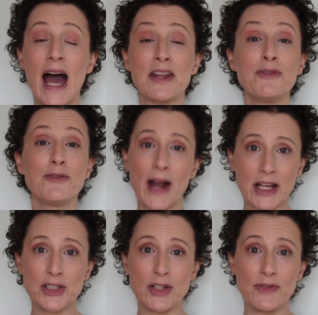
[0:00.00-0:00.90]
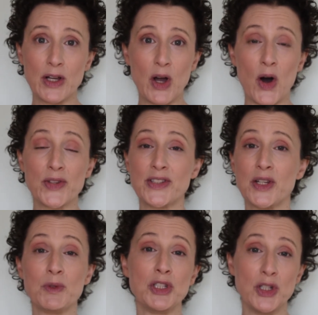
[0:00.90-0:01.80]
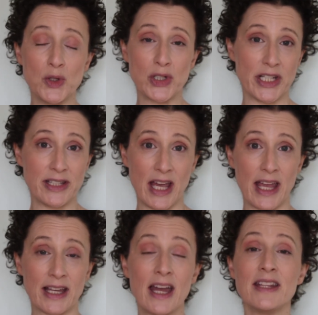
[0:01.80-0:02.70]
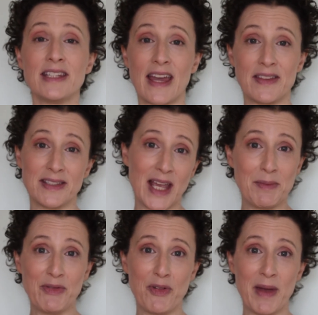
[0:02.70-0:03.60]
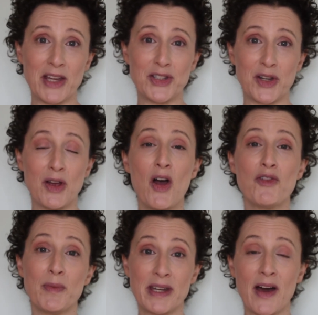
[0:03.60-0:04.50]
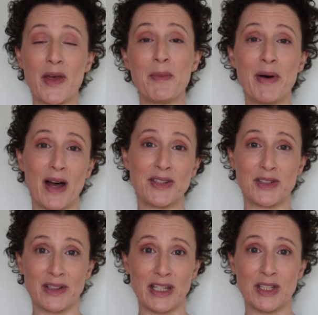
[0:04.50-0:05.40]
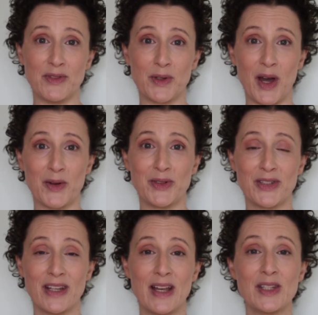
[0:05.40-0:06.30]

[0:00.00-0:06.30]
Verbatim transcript: at a fraction of the cost that it would usually take to get the same information from another personal interview coach.